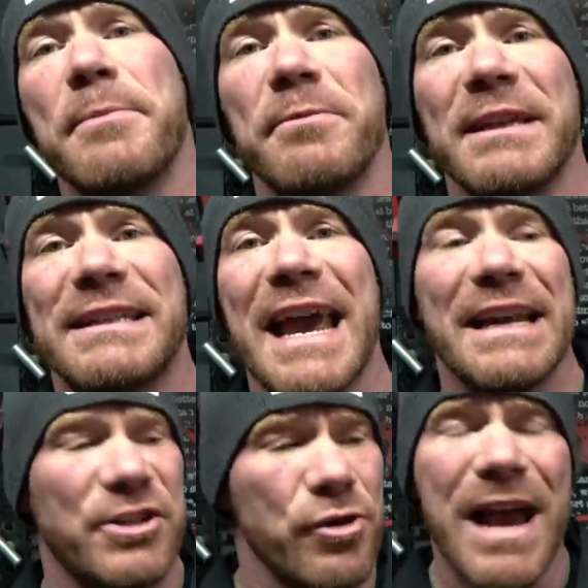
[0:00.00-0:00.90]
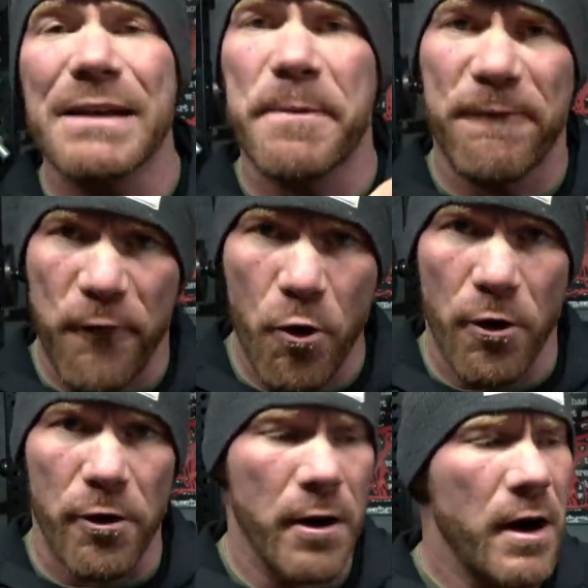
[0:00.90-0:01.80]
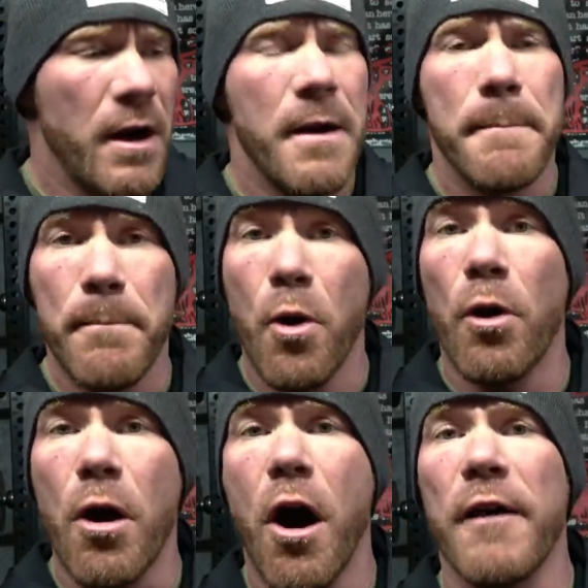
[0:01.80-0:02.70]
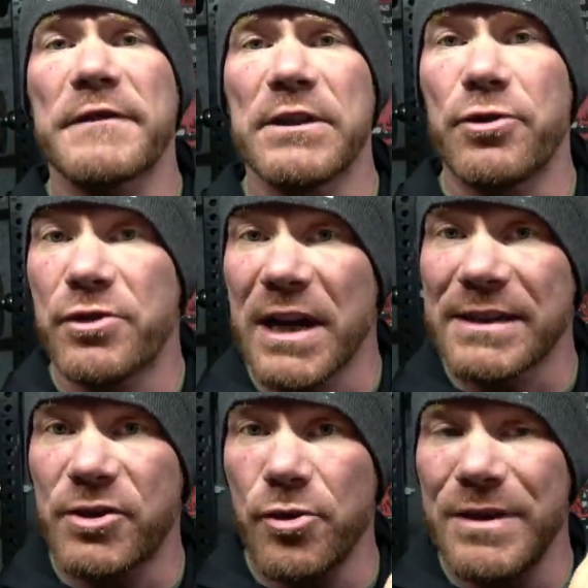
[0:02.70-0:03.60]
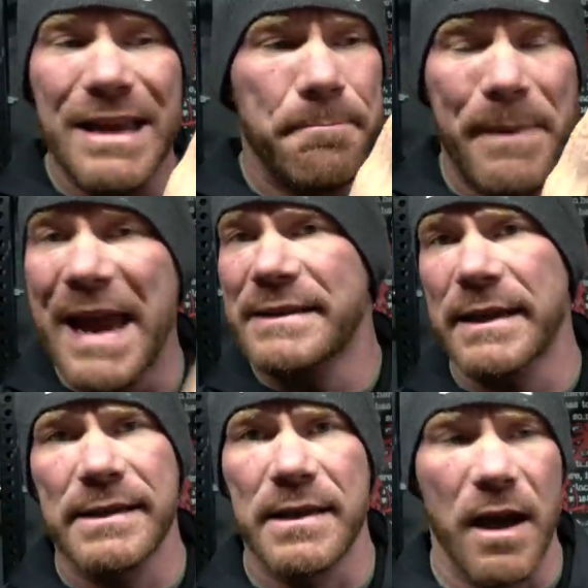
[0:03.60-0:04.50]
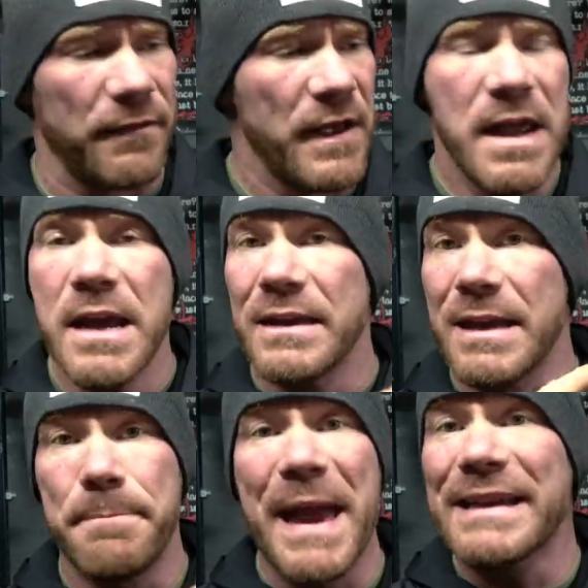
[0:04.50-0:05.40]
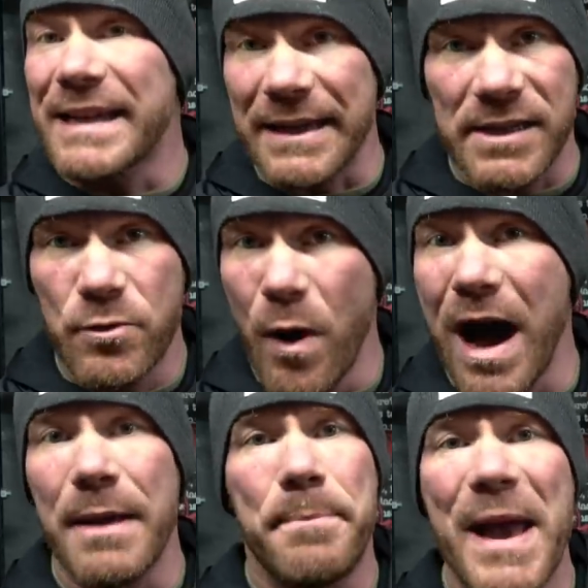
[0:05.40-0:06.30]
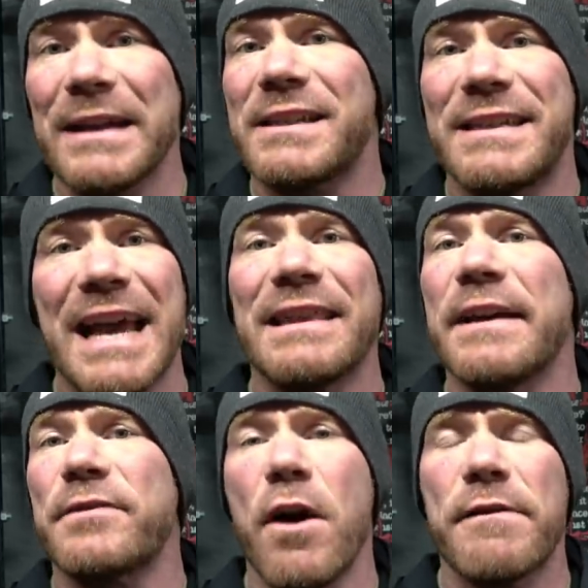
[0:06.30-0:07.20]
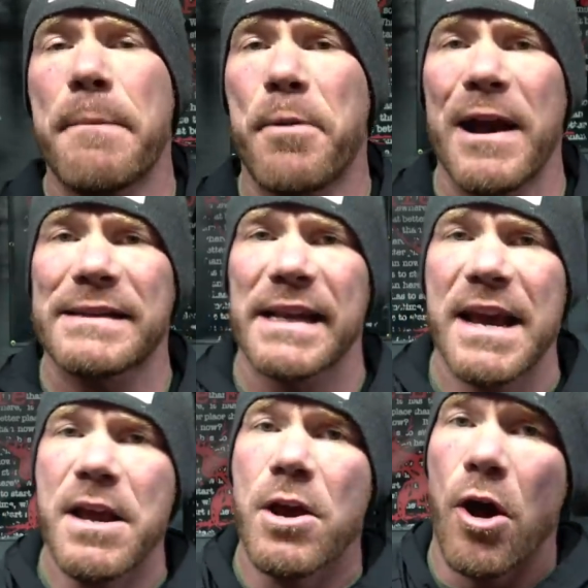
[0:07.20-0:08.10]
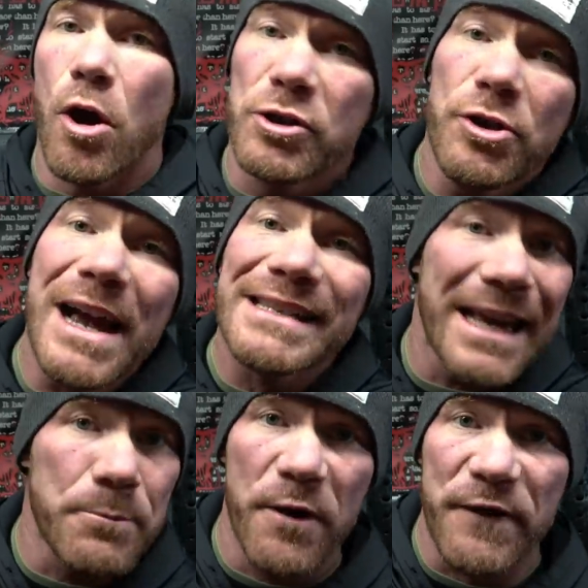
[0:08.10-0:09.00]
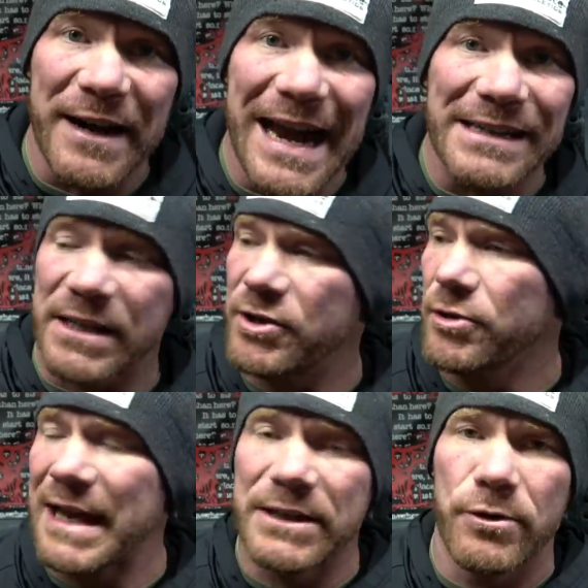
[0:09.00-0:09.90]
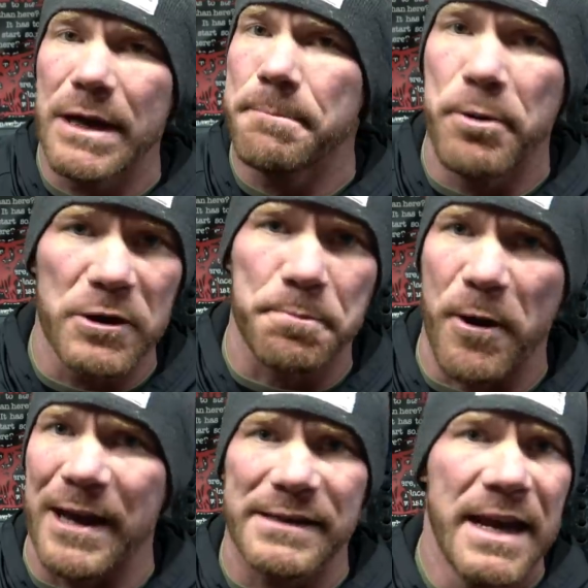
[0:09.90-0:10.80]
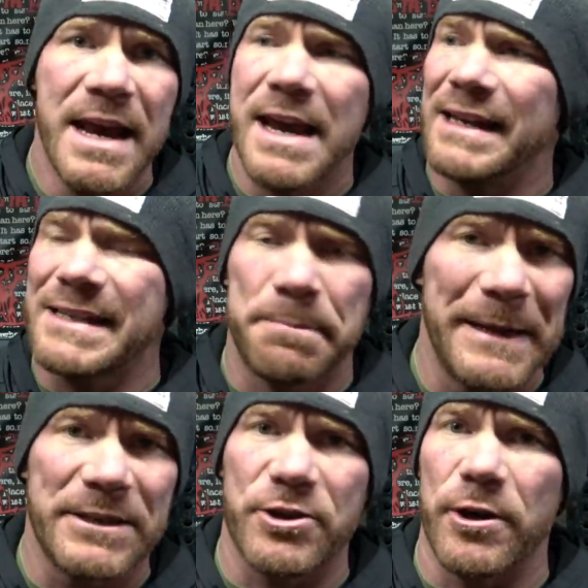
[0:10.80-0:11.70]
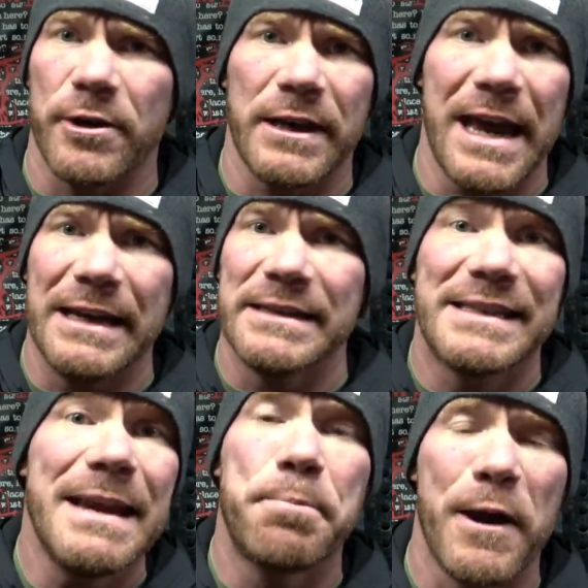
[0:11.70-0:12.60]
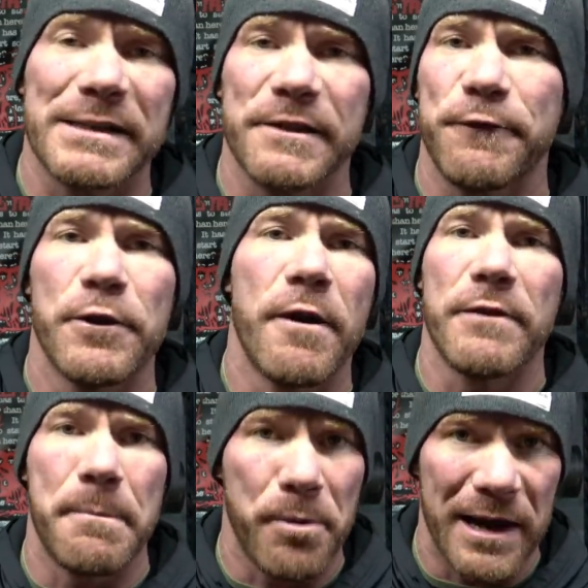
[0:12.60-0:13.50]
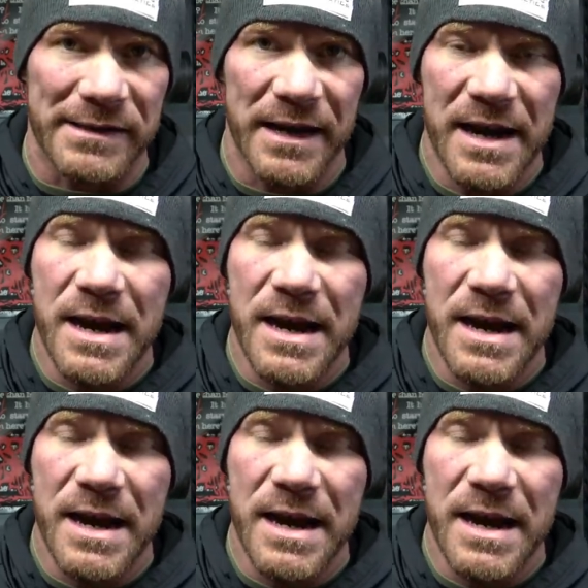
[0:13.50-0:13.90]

movement of the day, do you guys prefer more often to just do the basic stuff? The basic squat, bench, deadlift, overhead press, or do you guys like more variation? Do you like doing push press and split jerk and Z presses for your overhead press?